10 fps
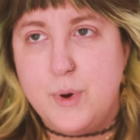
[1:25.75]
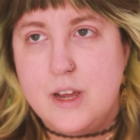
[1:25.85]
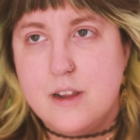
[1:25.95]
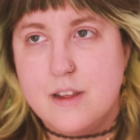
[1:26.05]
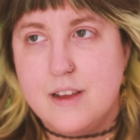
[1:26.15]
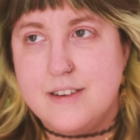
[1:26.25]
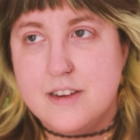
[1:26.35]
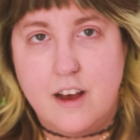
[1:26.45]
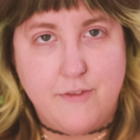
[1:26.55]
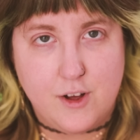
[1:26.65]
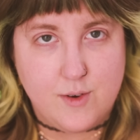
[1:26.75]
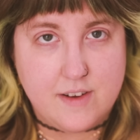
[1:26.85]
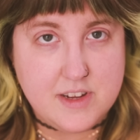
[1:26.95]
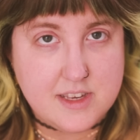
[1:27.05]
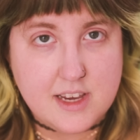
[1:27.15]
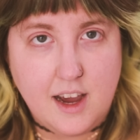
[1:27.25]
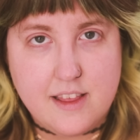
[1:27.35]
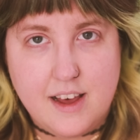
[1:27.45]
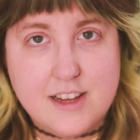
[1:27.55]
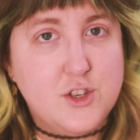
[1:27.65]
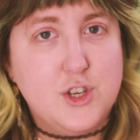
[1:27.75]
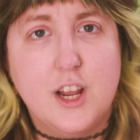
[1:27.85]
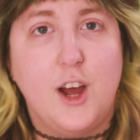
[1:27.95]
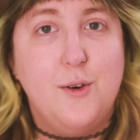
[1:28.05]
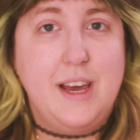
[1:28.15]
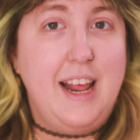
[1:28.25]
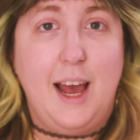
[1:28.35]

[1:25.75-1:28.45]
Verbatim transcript: but it, it did not follow FTC guidelines. You know, it